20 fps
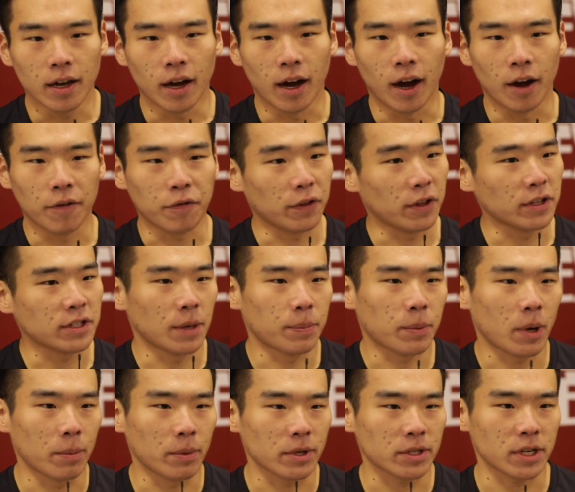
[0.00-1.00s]
uh, for this
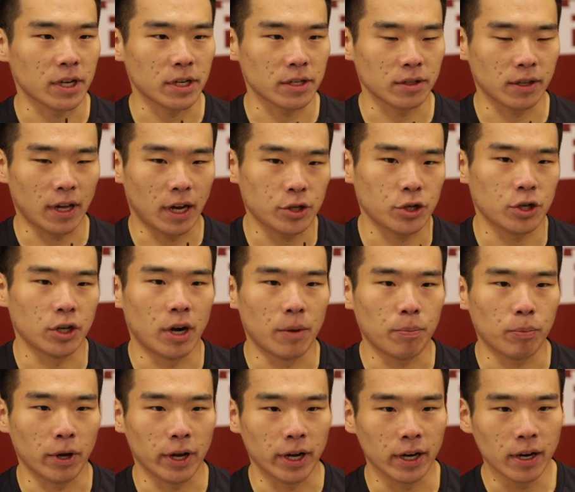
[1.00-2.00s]
upcoming season. Last year I
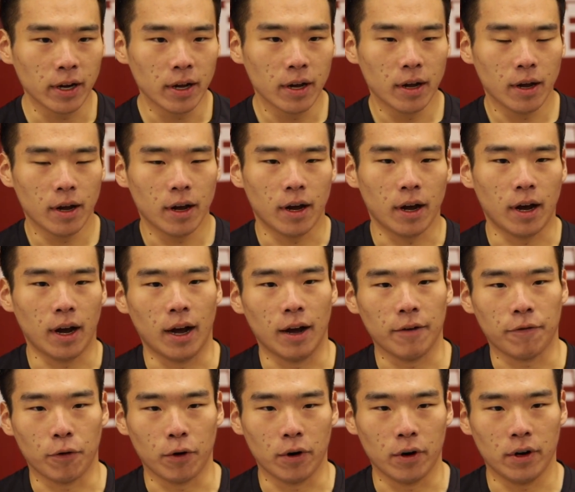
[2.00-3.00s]
played
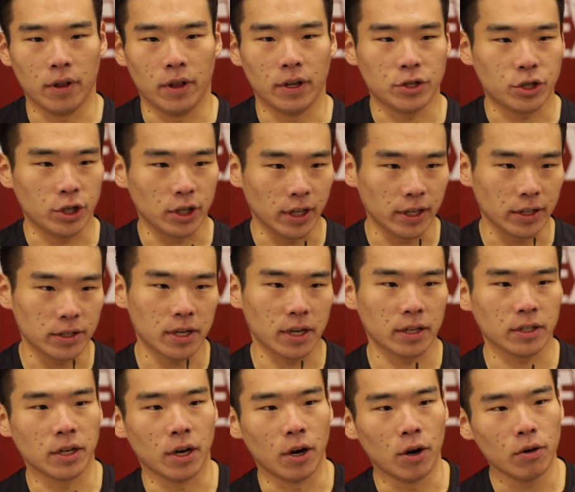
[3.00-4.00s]
uh, for the Jilin
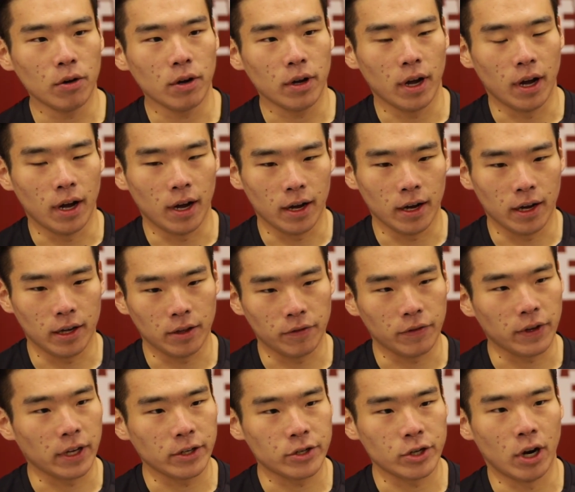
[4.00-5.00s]
Tsingtao uh, in the
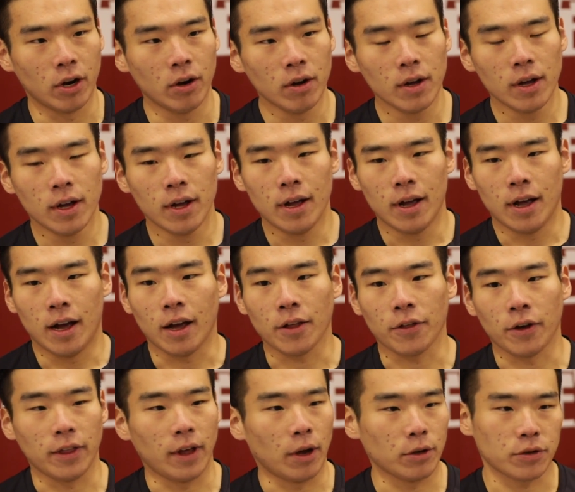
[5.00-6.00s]
V H L. I
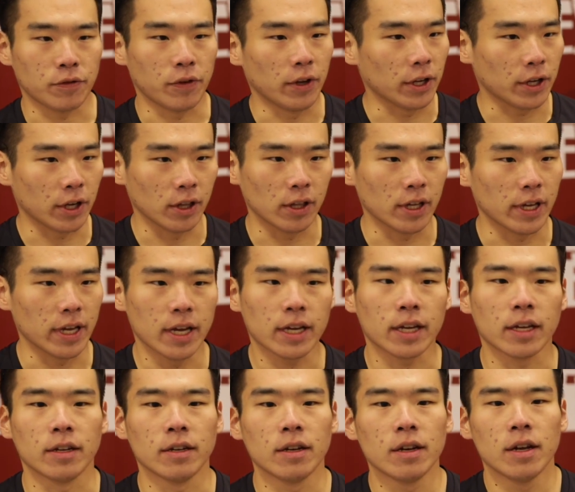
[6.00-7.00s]
thought that was a really good
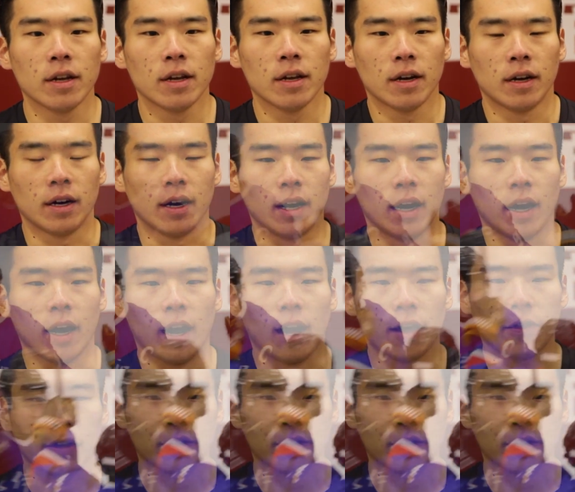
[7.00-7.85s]
league, and uh, I